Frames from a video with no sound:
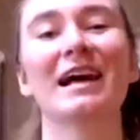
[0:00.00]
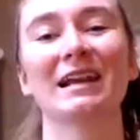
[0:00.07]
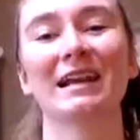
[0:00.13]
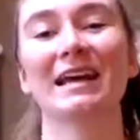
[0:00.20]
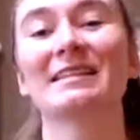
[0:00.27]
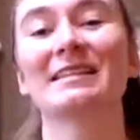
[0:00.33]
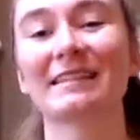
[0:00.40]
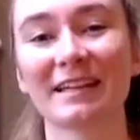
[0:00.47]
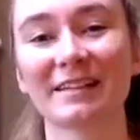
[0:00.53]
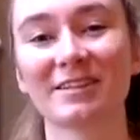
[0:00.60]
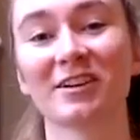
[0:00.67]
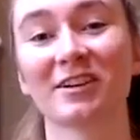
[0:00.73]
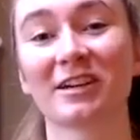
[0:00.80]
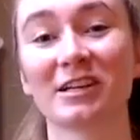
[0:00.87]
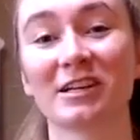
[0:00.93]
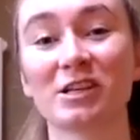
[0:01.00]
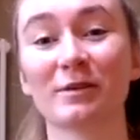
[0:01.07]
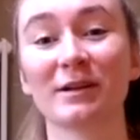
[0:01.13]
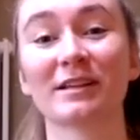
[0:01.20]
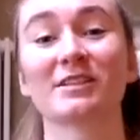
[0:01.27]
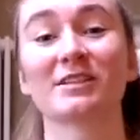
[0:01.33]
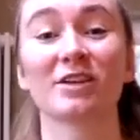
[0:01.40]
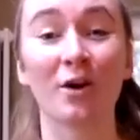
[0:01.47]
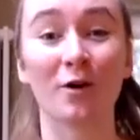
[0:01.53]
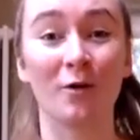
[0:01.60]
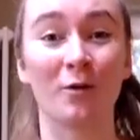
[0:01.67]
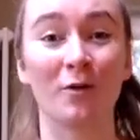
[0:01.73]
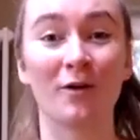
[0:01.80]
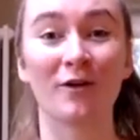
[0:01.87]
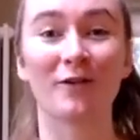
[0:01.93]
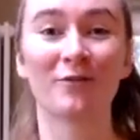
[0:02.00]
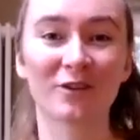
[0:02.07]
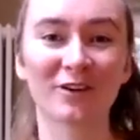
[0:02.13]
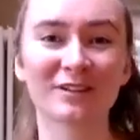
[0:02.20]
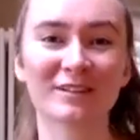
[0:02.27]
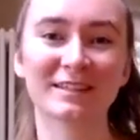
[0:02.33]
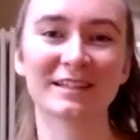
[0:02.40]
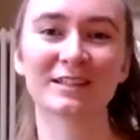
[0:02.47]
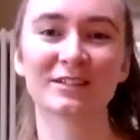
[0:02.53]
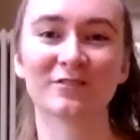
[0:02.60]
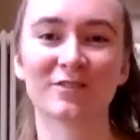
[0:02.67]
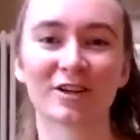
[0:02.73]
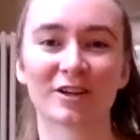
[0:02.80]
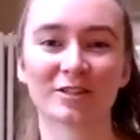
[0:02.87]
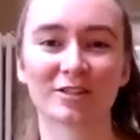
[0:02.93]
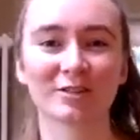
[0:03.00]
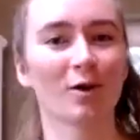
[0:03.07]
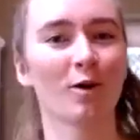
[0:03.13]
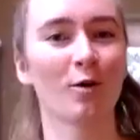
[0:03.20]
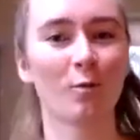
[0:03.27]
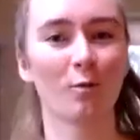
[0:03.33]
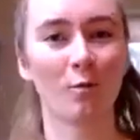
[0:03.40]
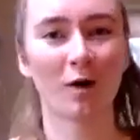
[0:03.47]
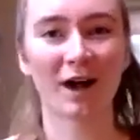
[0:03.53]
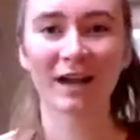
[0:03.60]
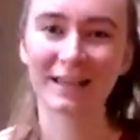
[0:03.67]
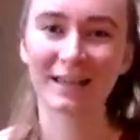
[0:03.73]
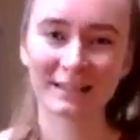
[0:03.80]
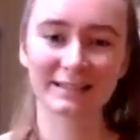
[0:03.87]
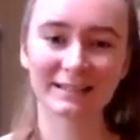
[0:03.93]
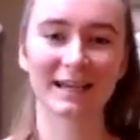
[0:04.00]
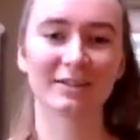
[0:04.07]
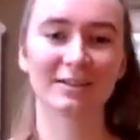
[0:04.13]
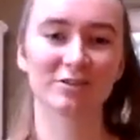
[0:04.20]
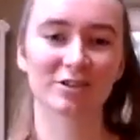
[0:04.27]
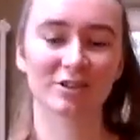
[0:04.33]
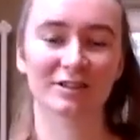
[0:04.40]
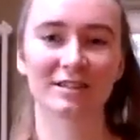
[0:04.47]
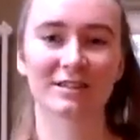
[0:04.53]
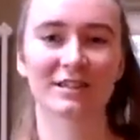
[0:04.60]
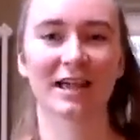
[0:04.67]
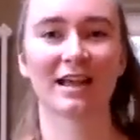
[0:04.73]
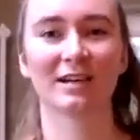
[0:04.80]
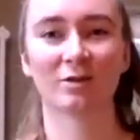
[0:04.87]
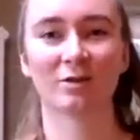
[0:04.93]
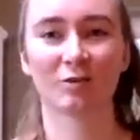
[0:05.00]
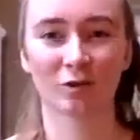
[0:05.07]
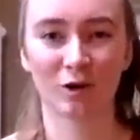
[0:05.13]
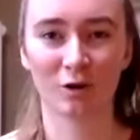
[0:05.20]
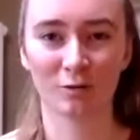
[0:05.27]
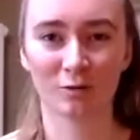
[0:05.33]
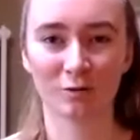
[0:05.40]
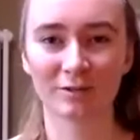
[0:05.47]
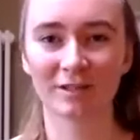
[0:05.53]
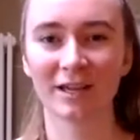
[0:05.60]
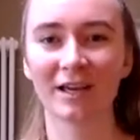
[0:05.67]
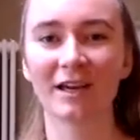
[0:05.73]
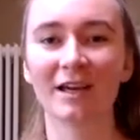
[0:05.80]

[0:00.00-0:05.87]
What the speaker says: let's get stuck into it. So first things first, why intentions and not goals?